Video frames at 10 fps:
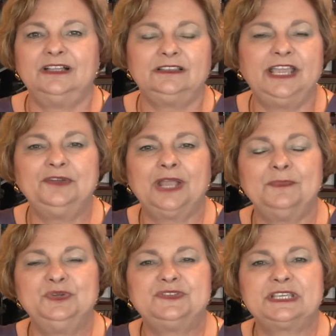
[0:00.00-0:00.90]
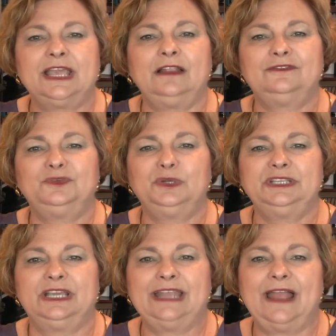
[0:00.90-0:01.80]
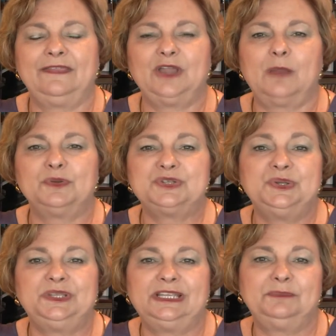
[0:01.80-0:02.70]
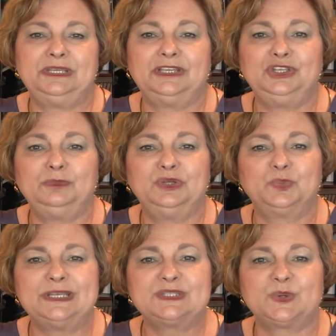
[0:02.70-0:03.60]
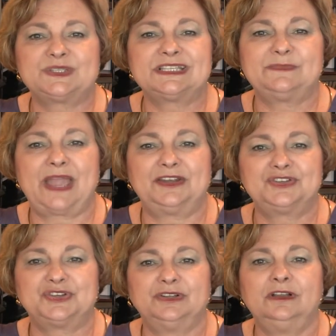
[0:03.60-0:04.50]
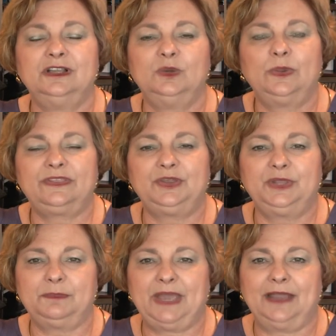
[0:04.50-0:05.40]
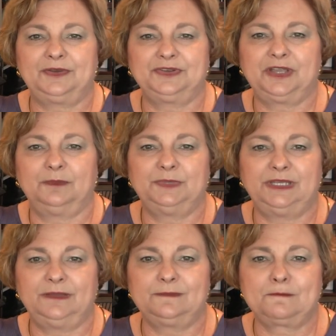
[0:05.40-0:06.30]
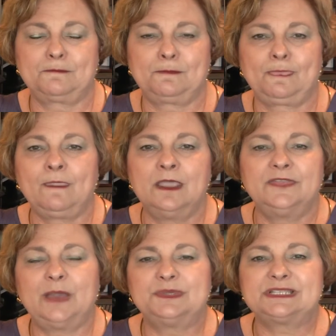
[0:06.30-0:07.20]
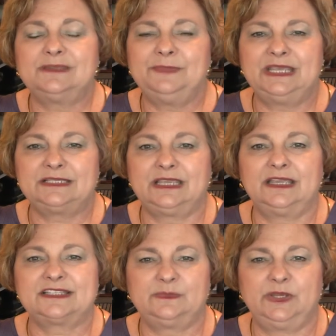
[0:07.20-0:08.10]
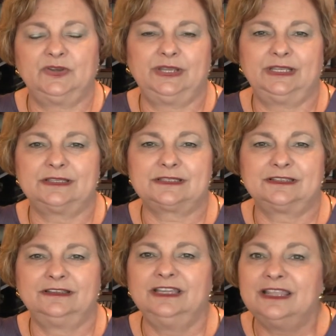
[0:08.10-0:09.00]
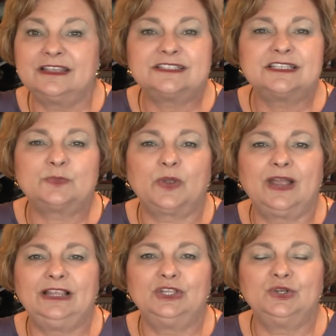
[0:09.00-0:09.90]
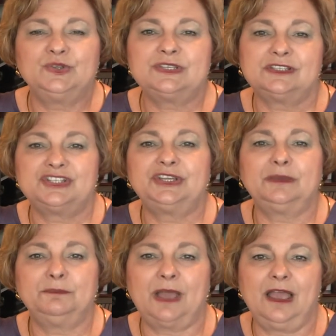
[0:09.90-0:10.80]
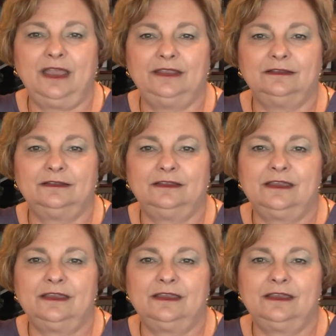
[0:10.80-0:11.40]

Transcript: Later, I moved to California and had the opportunity to be a human resources manager with Hewlett-Packard Company. That was an amazing experience. This is where I learned to combine